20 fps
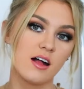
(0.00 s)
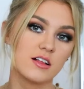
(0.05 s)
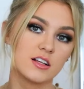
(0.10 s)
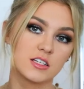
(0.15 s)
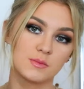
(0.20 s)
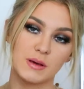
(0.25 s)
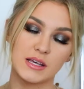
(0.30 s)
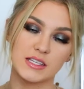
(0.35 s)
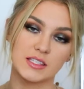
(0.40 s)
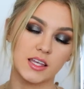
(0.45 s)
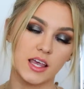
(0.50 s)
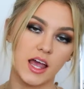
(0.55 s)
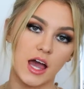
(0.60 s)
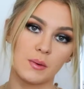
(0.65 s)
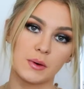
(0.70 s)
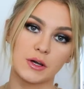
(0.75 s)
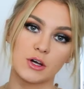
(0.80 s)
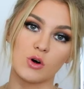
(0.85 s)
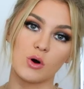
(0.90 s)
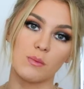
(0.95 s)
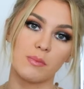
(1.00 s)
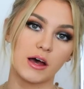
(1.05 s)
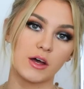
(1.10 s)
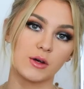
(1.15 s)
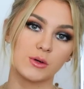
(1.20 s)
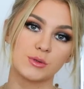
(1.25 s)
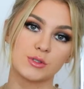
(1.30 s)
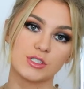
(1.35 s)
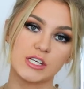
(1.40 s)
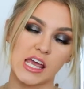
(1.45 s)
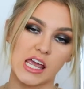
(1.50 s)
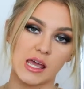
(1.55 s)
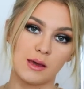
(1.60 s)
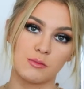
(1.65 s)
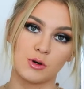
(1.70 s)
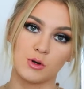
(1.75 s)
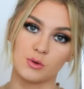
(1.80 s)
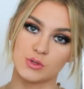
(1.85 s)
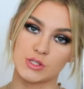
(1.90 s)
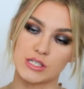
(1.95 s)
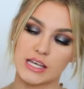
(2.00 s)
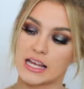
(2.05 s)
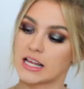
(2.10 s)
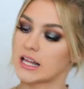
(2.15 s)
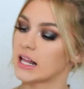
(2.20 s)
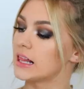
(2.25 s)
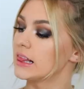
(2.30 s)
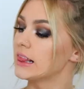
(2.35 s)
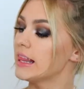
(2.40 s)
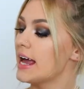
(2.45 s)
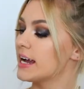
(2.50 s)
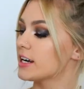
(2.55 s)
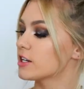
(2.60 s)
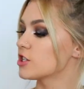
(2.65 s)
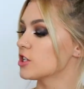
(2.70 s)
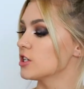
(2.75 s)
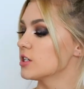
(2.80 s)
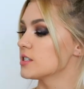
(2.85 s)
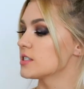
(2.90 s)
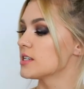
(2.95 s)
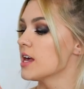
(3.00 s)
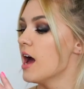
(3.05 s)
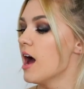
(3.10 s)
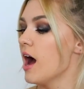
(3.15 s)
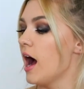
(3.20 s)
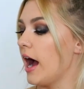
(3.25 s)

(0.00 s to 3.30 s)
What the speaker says: It's basically how I go about taking notes in lectures.